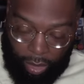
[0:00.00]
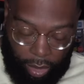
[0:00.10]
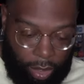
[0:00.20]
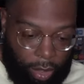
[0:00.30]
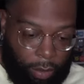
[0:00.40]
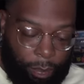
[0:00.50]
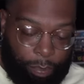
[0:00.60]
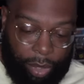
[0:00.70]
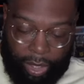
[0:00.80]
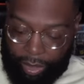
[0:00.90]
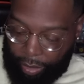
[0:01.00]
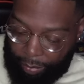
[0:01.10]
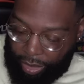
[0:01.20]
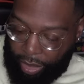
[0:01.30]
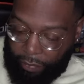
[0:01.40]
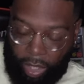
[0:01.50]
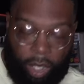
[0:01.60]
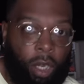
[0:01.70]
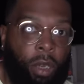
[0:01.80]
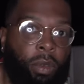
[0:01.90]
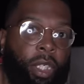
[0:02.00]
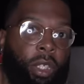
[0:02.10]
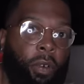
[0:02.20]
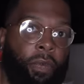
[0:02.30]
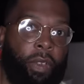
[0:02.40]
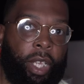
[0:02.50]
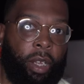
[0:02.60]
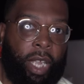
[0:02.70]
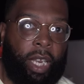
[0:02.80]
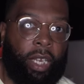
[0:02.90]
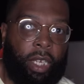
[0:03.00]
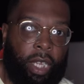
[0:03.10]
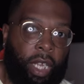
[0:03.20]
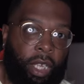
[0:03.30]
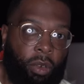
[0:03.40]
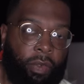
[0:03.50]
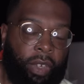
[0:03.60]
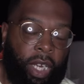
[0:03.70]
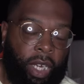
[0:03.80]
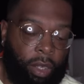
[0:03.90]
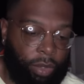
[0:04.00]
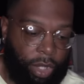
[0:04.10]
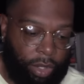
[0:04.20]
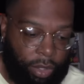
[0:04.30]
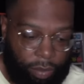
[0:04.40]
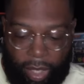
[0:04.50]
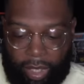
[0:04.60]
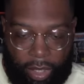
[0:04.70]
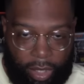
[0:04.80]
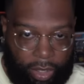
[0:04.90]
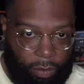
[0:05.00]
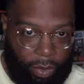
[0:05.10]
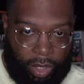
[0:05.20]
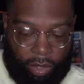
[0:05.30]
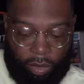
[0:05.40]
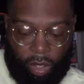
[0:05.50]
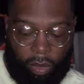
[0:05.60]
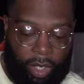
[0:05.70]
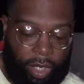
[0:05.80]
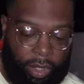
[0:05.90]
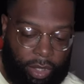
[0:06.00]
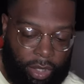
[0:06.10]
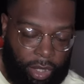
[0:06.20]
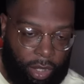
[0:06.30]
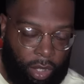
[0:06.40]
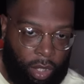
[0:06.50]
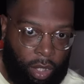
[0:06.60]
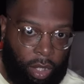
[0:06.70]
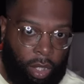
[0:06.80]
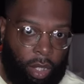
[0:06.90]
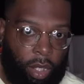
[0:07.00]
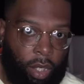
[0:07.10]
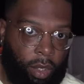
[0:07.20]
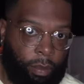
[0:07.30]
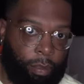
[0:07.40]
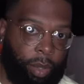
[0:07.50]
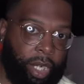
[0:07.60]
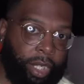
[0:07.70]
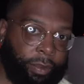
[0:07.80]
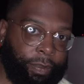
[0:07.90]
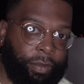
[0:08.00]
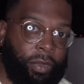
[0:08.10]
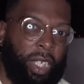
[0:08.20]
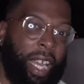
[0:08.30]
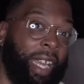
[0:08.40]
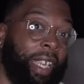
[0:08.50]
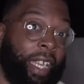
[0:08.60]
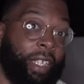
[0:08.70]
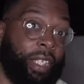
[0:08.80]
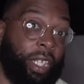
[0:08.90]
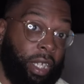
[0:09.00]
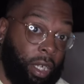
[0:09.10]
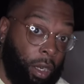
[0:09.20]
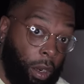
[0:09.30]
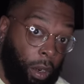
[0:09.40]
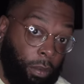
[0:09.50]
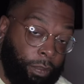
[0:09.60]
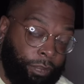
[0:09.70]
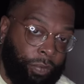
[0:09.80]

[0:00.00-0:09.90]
Um, but let me see if I can hold this. Hopefully I'll get it at an angle. If not, I'll just edit it to make it so y'all can't see. Um, but I can't see it at all.